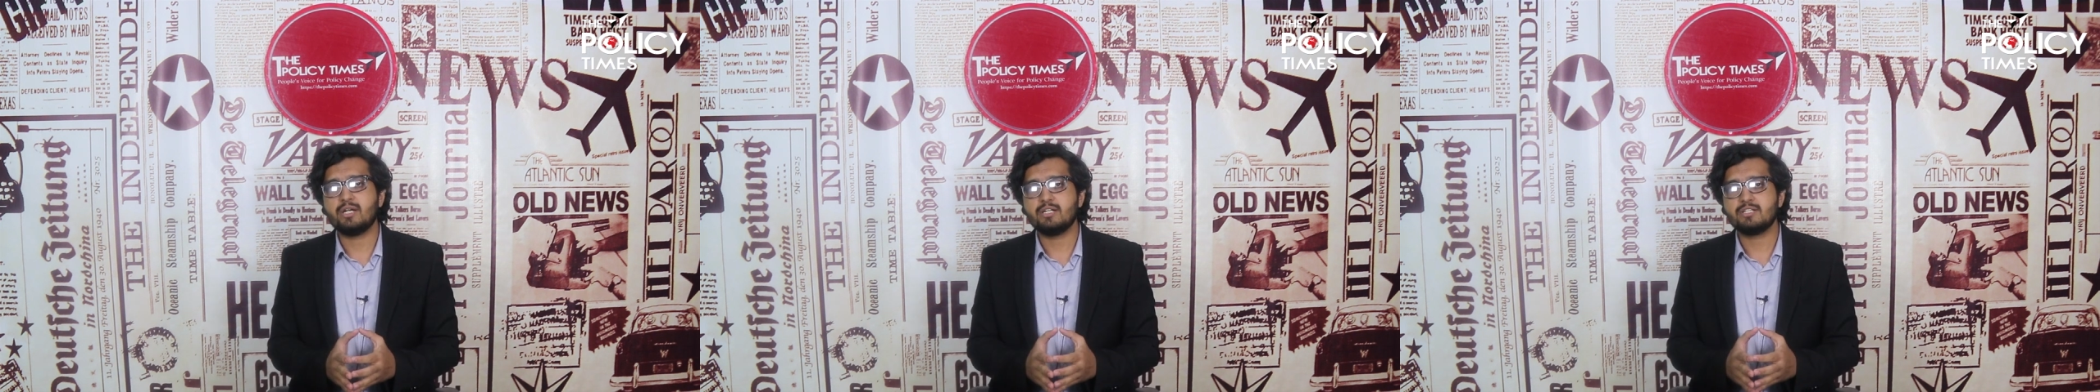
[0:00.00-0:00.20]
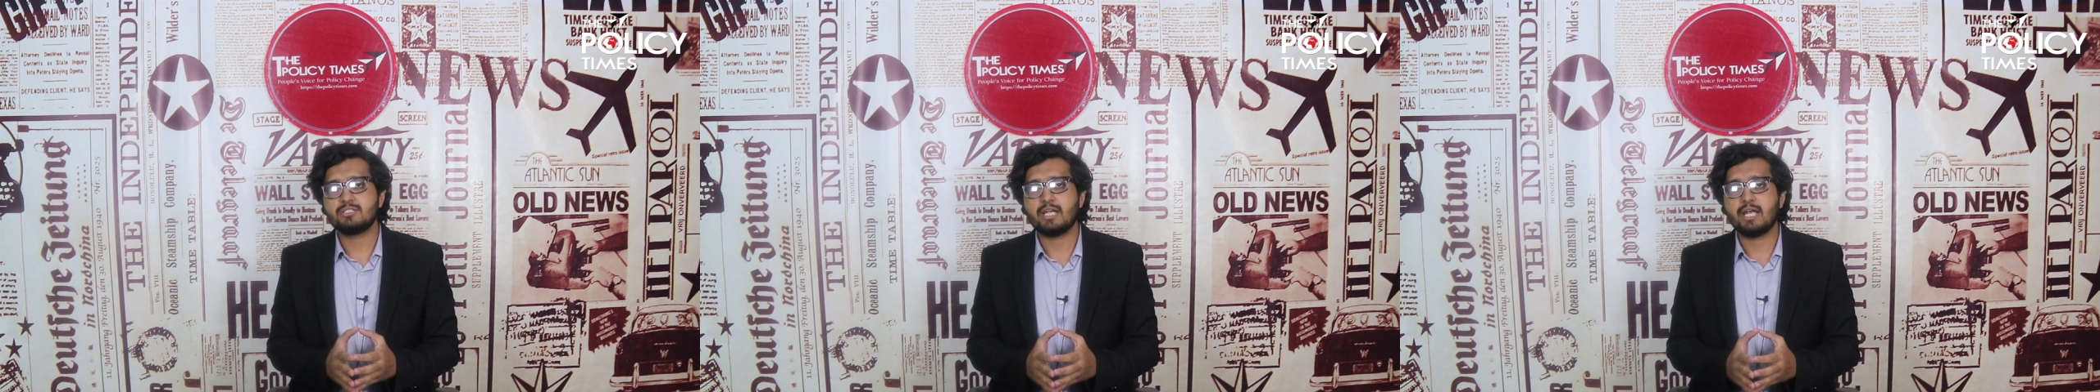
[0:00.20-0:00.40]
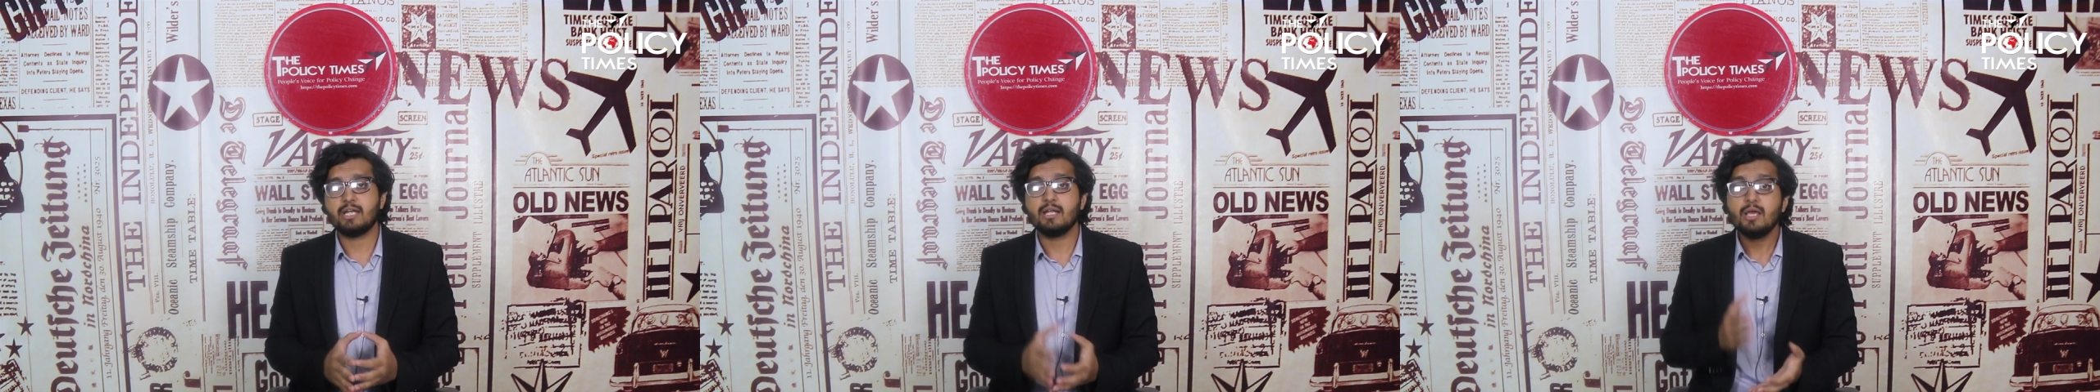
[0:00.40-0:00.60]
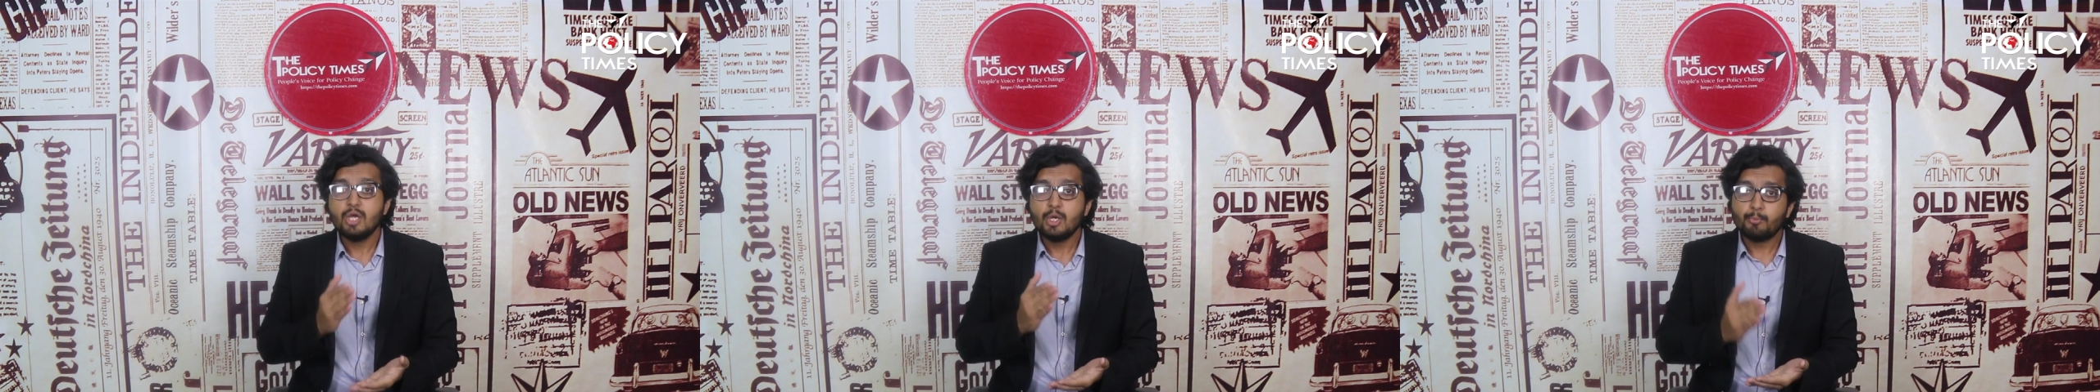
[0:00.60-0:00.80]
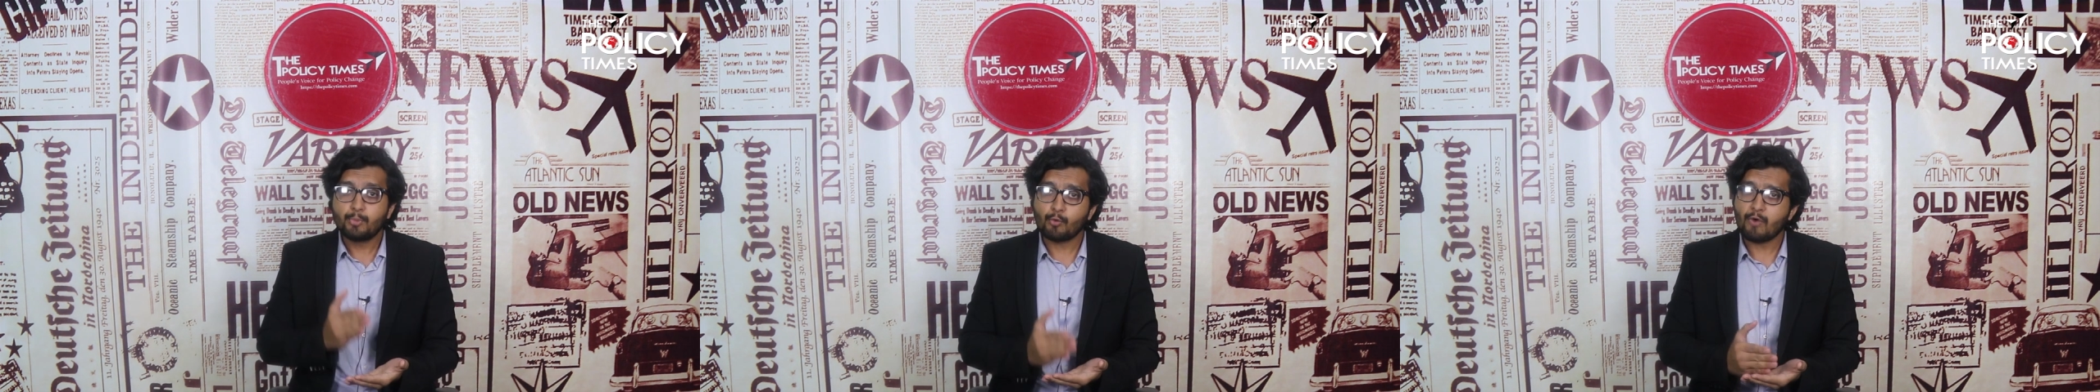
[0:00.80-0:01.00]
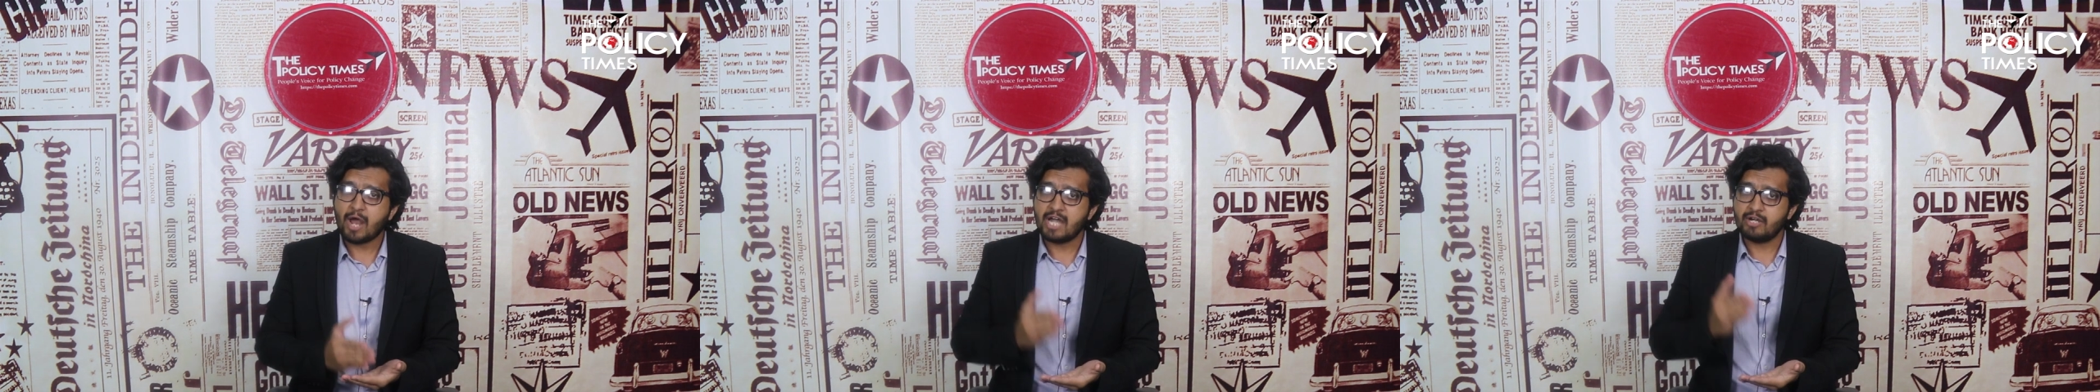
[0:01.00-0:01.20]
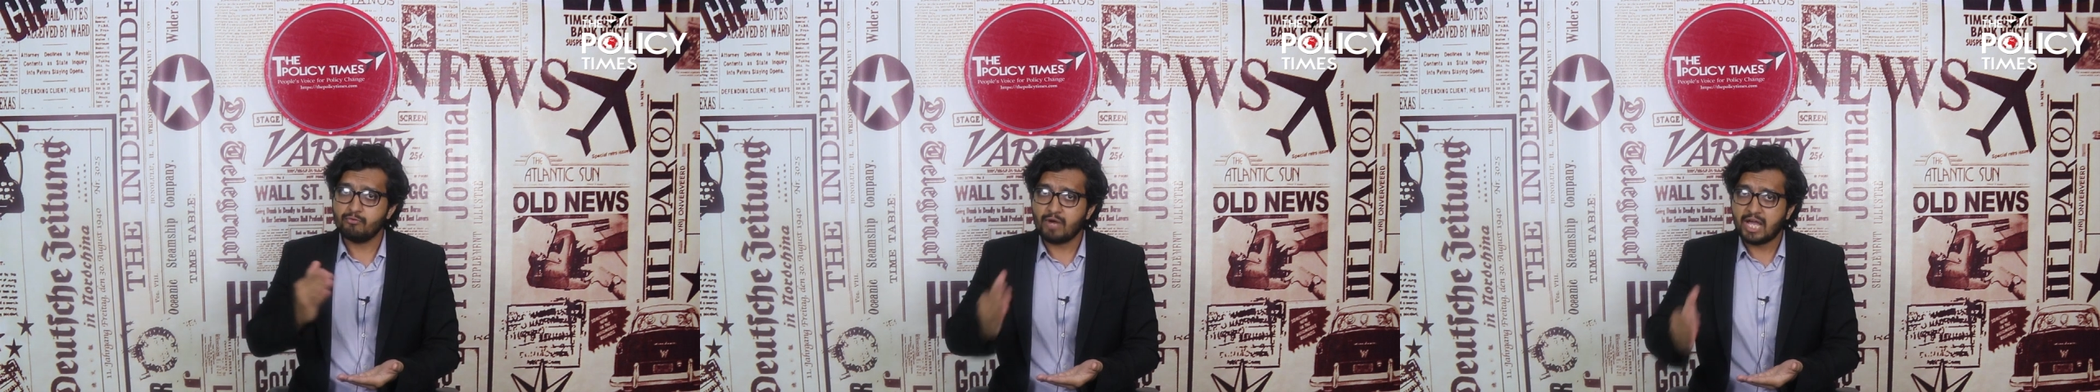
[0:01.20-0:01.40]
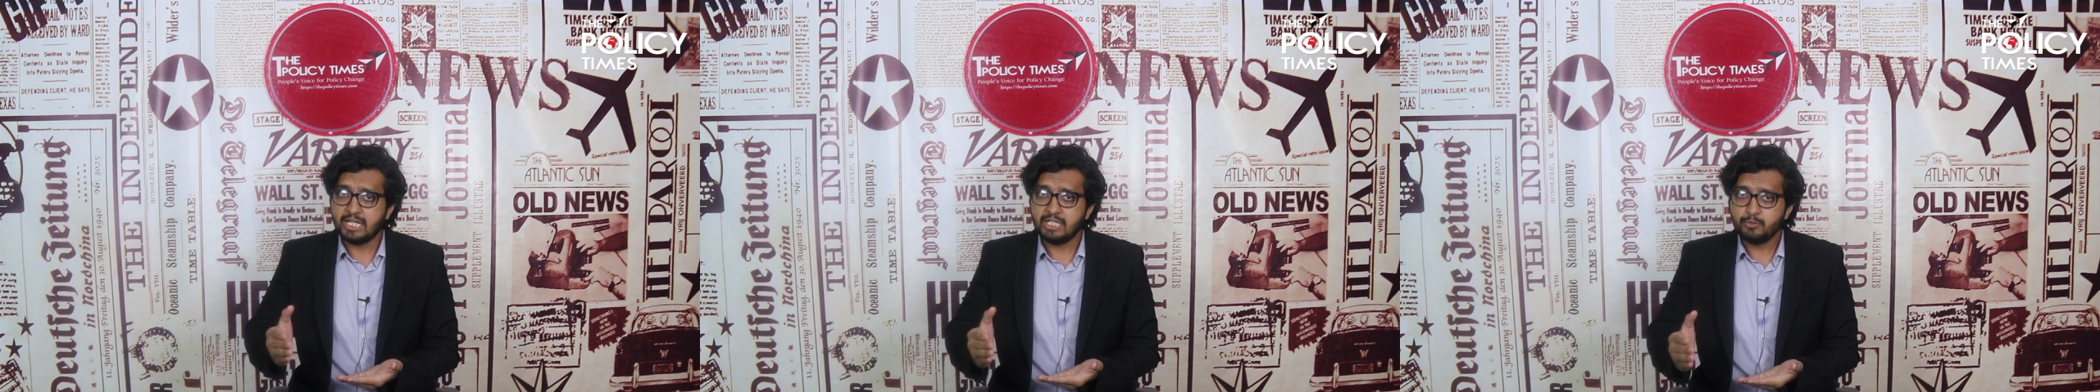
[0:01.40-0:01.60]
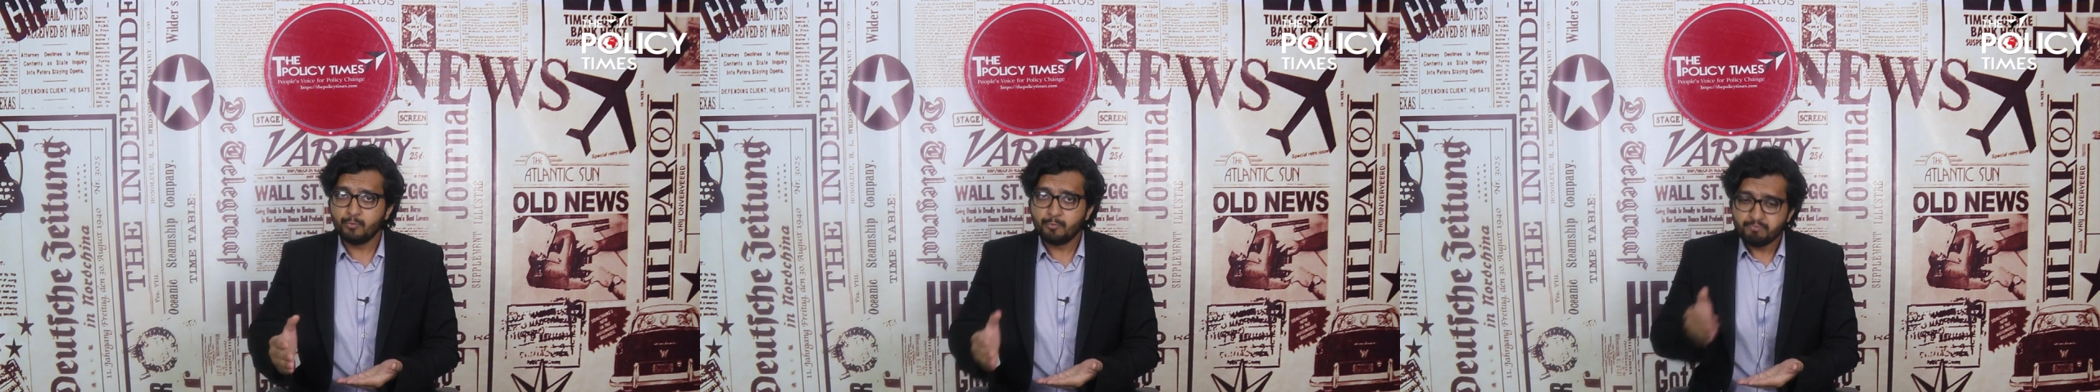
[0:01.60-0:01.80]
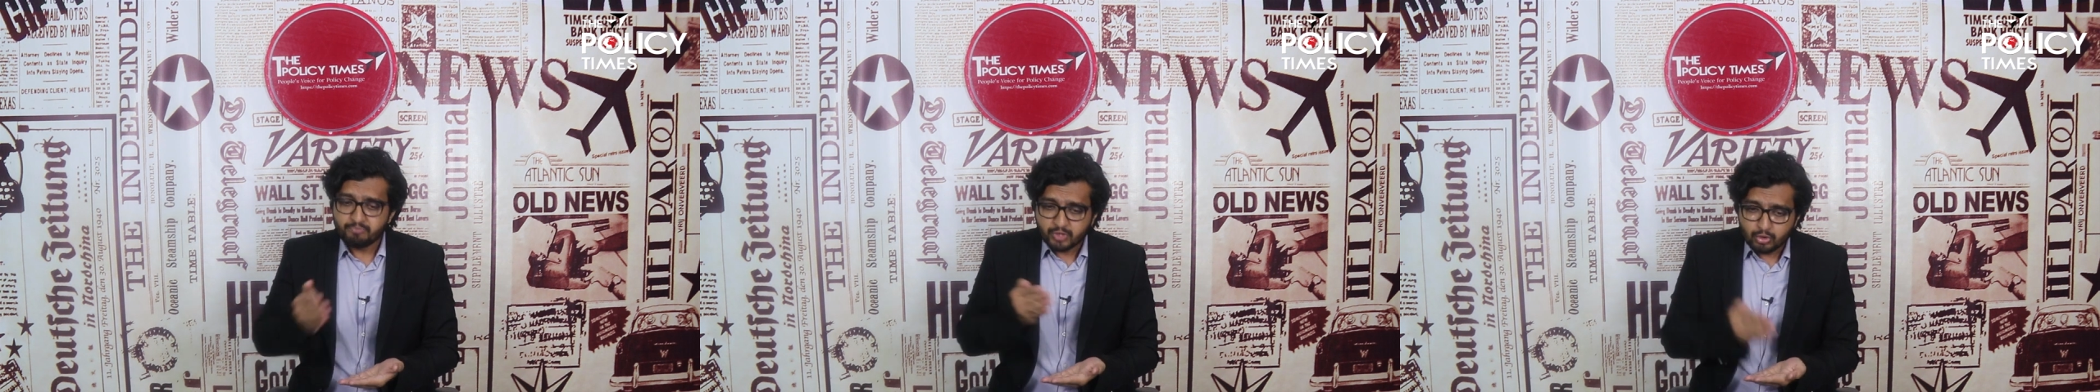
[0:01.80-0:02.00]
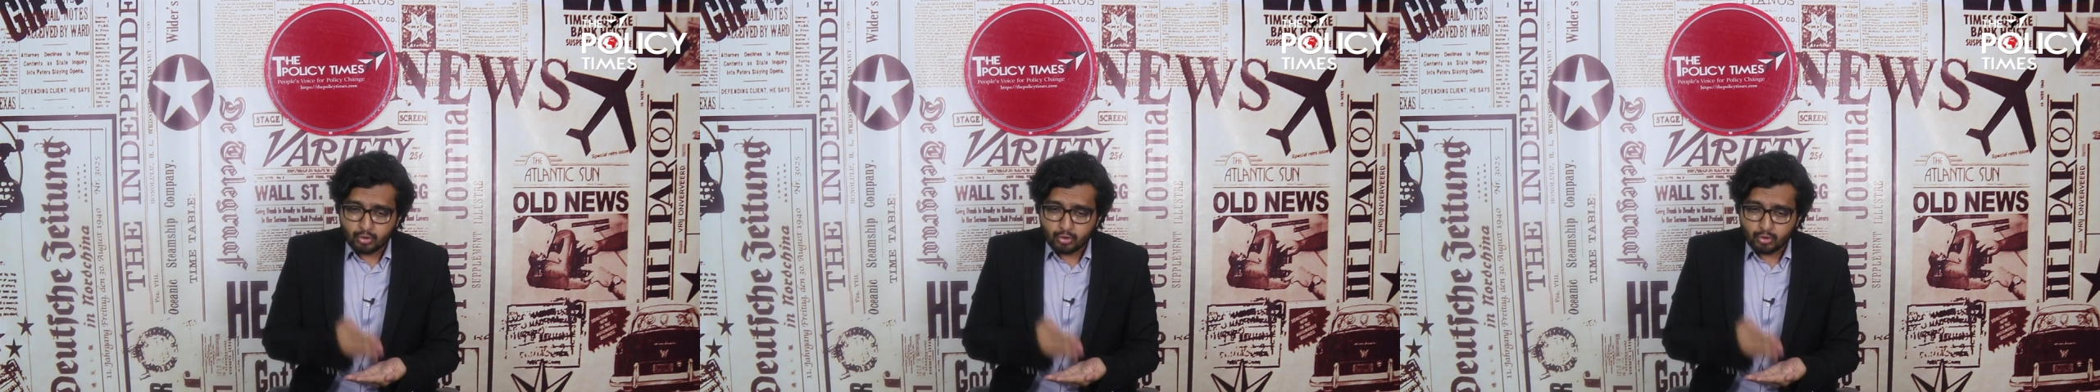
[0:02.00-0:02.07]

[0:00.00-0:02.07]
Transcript: understand provide value